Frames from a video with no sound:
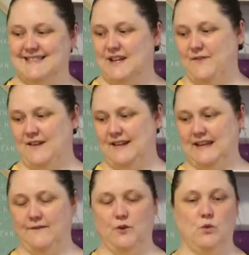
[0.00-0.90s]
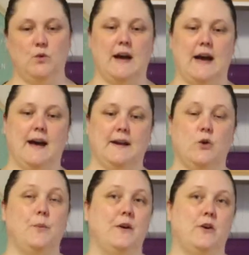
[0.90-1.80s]
Definitely, if you
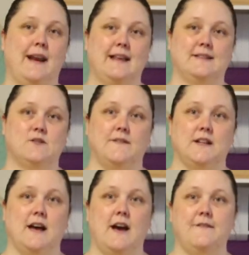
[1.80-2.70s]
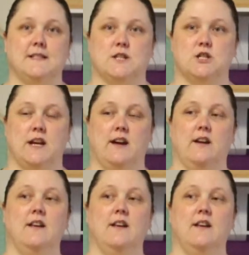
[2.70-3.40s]
caught me on Nat's Crafty Life, I did share